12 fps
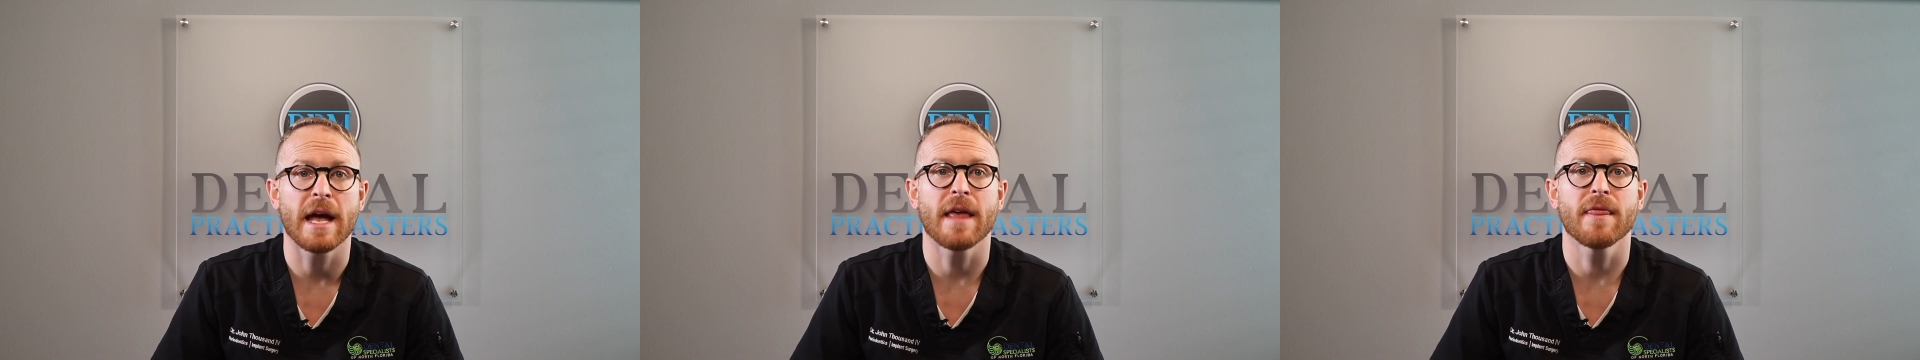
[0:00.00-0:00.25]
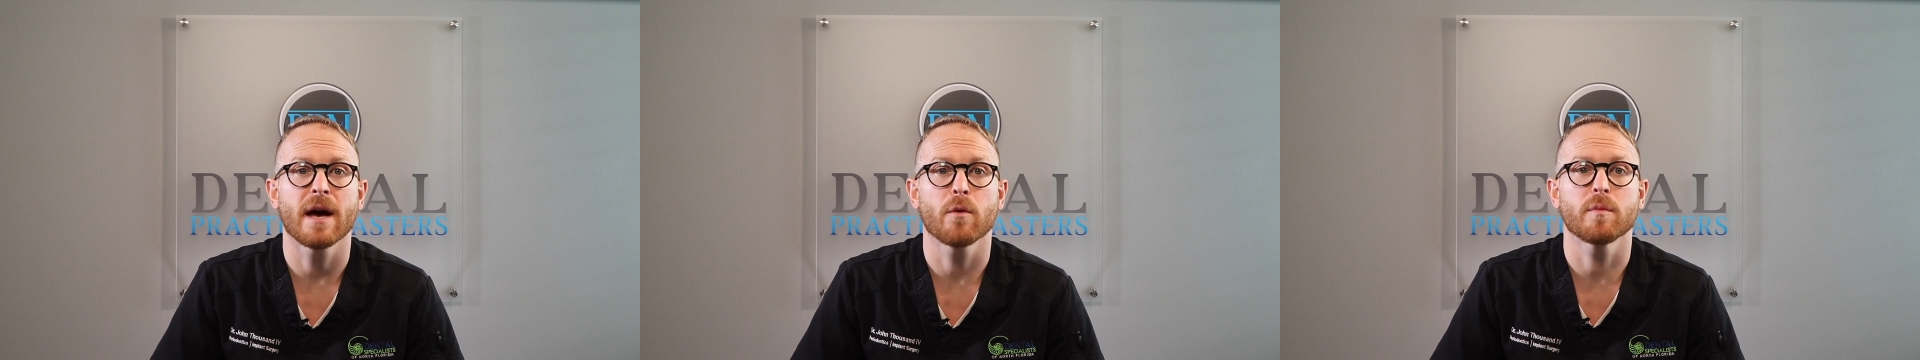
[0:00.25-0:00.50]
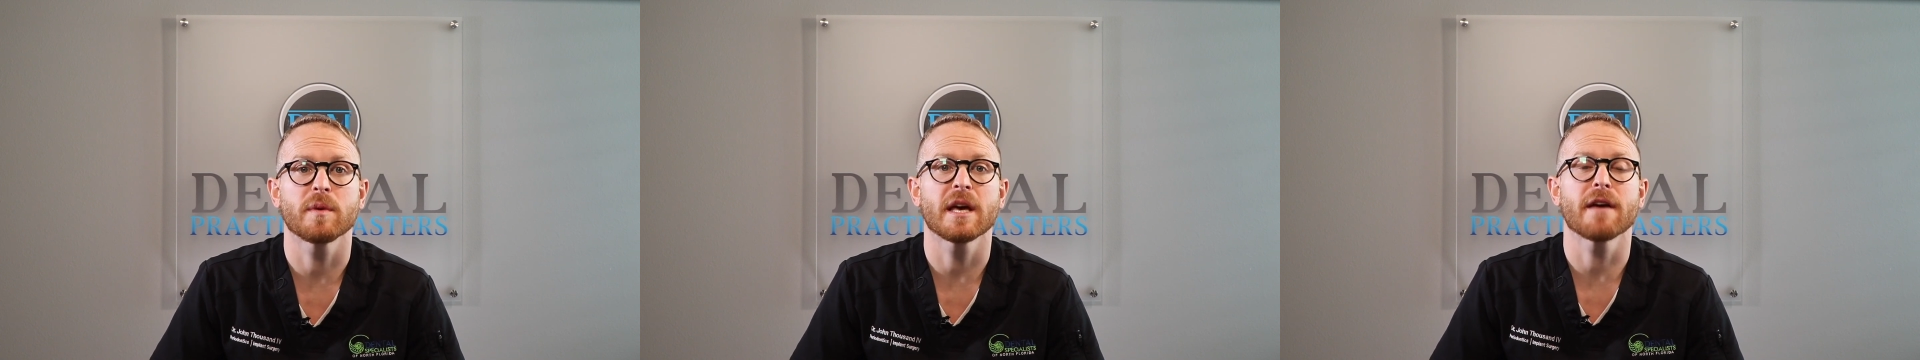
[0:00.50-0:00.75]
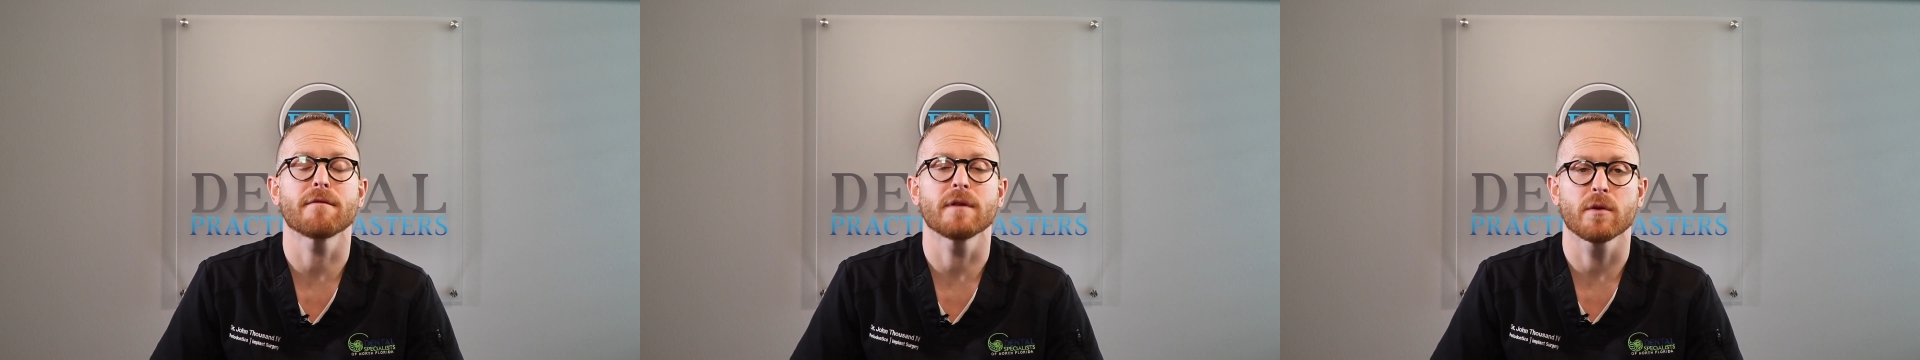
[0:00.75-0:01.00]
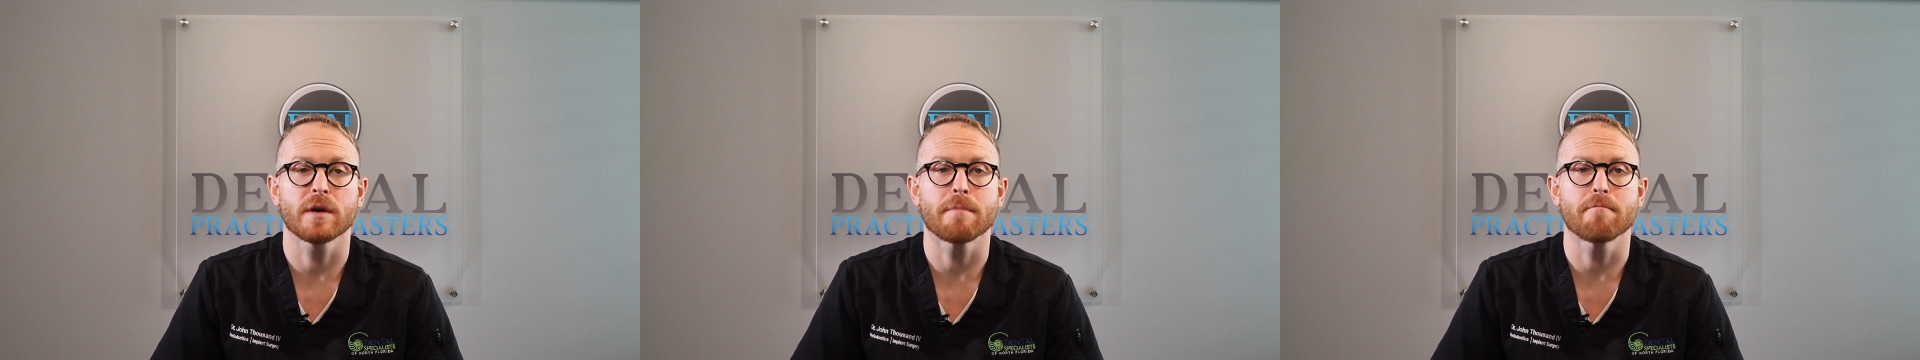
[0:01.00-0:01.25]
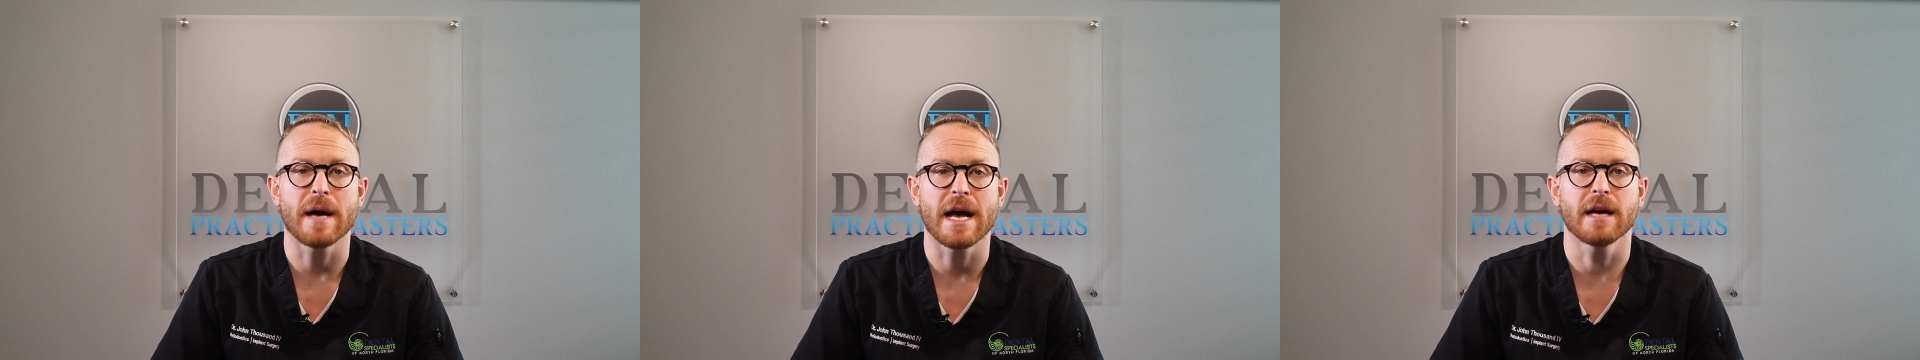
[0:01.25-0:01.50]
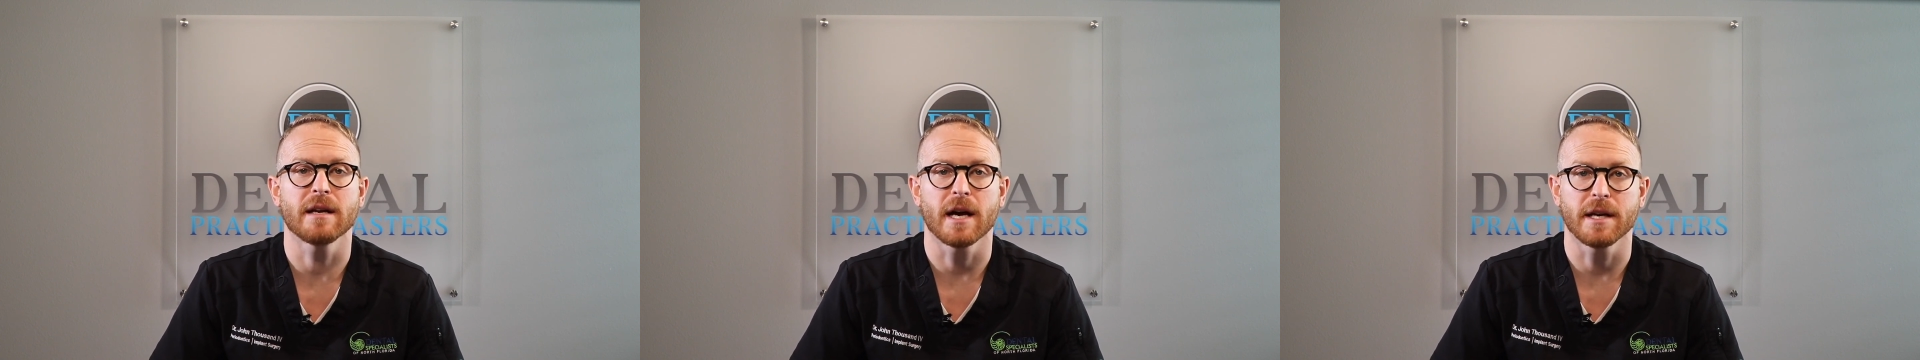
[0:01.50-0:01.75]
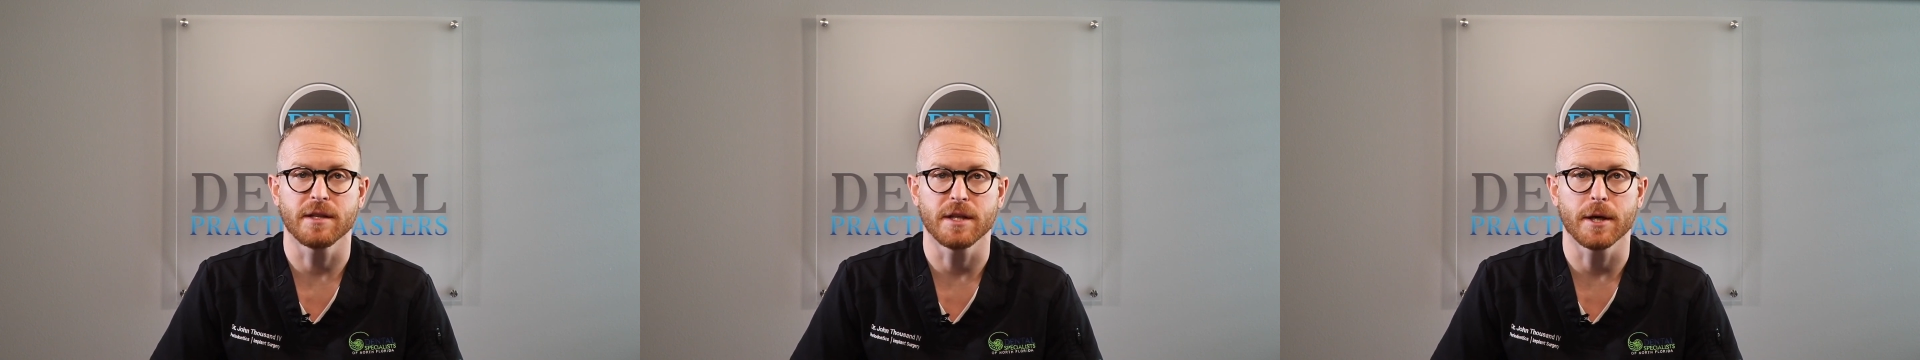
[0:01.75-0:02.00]
and that would be a very bad
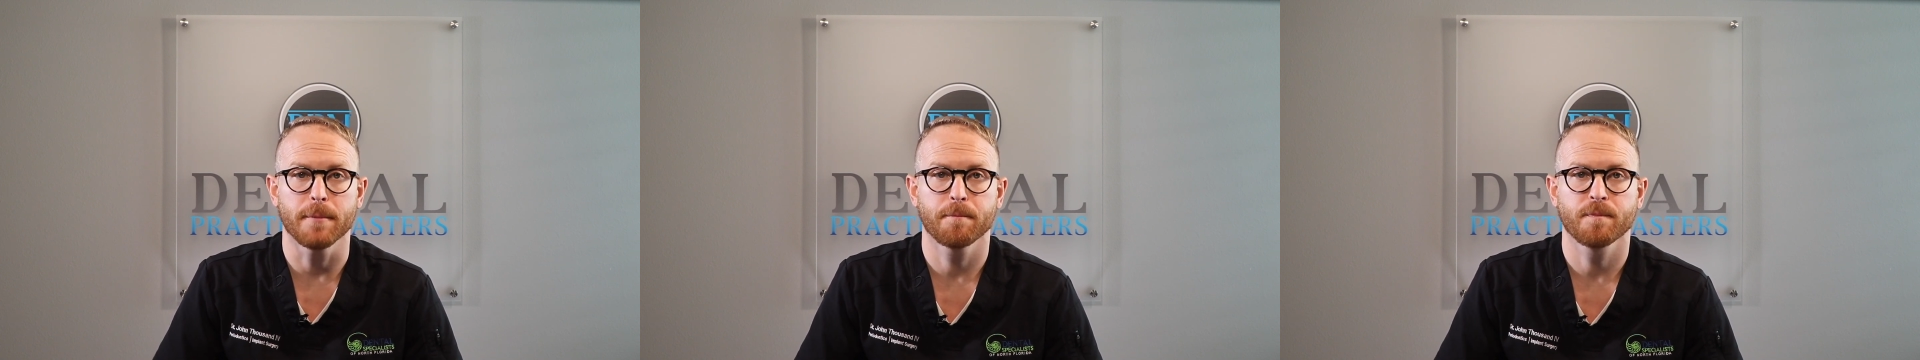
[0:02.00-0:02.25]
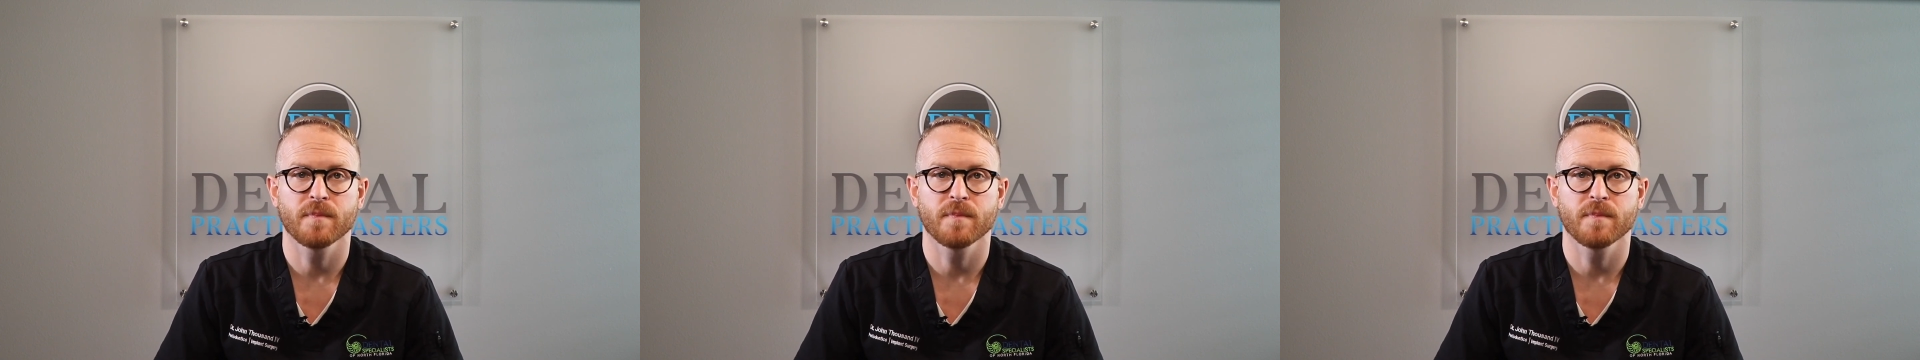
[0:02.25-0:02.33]
idea.